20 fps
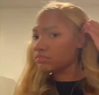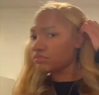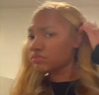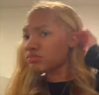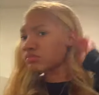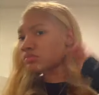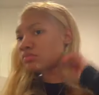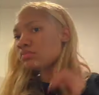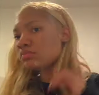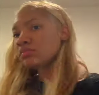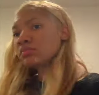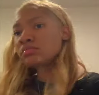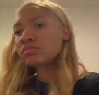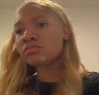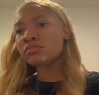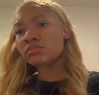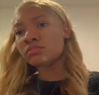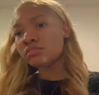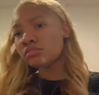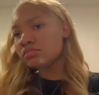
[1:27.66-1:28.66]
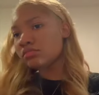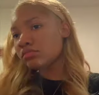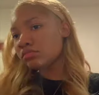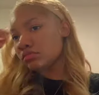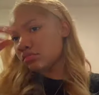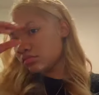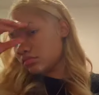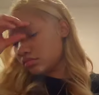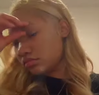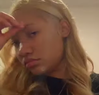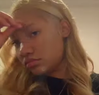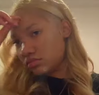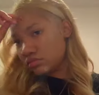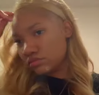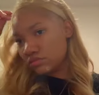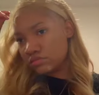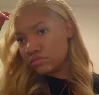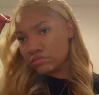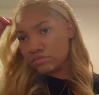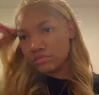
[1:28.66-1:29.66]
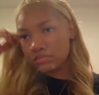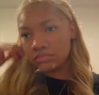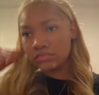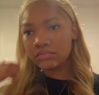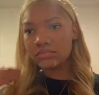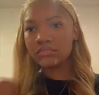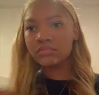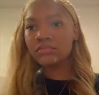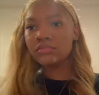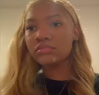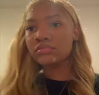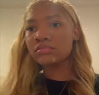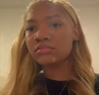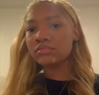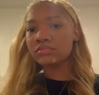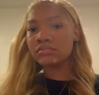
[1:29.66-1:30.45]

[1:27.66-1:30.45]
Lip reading: (silence)